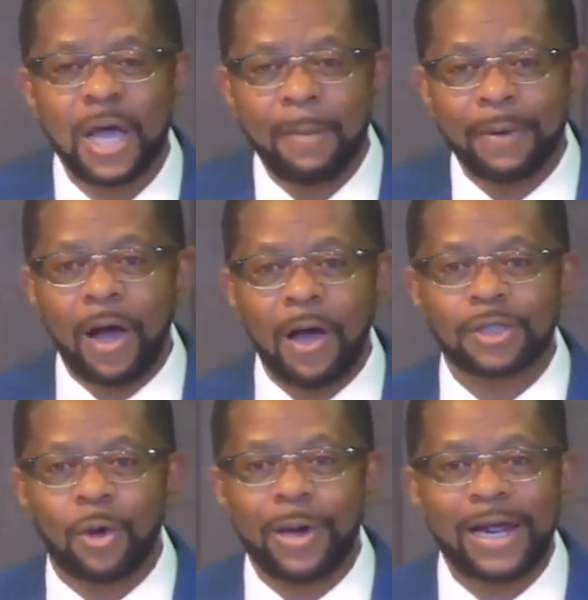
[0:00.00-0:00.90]
but
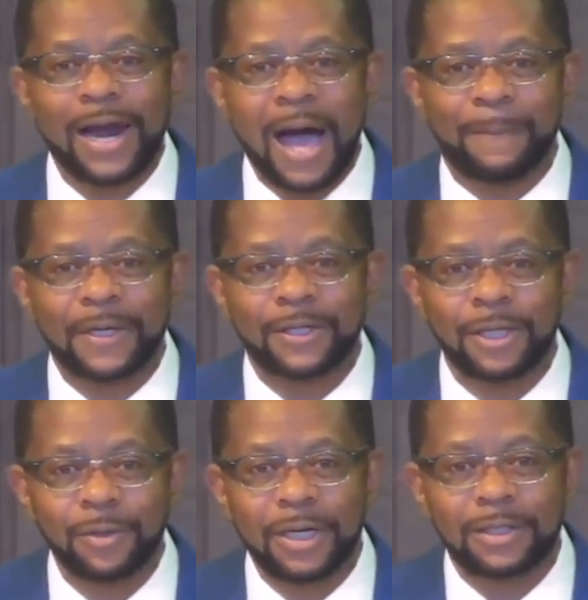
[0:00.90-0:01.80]
also an
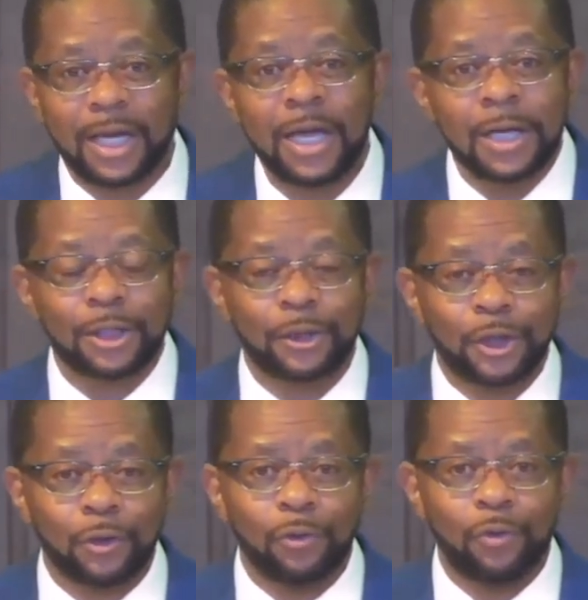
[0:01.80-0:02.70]
opportunity to
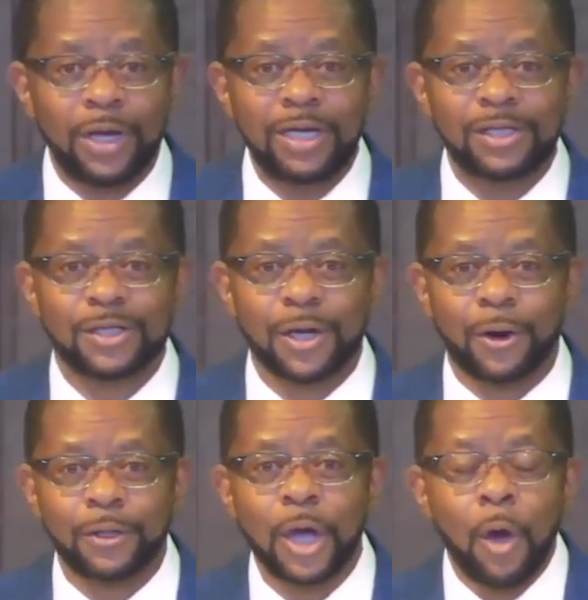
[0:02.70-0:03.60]
do
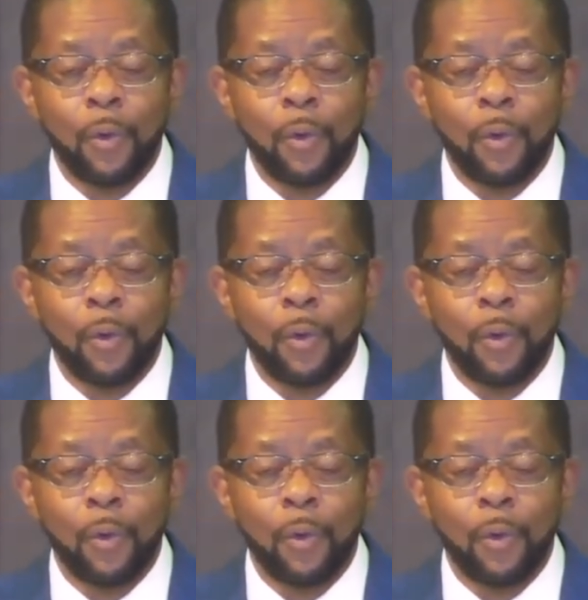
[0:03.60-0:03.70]
research,